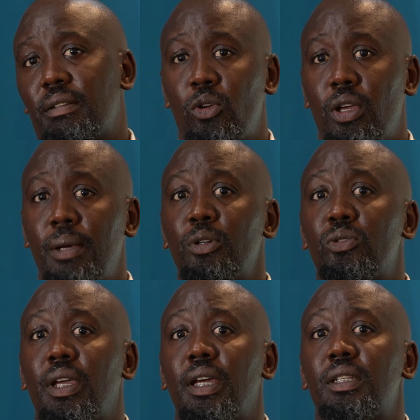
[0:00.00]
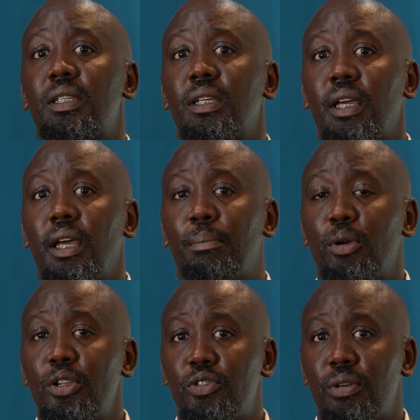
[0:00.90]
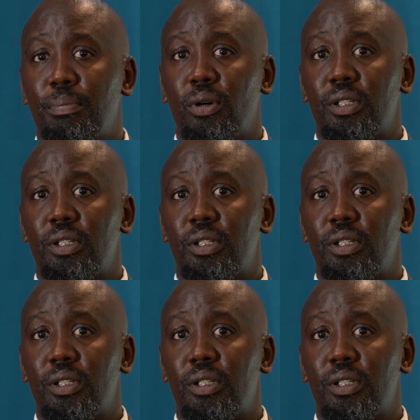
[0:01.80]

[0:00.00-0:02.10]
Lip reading: You're able to get a police report,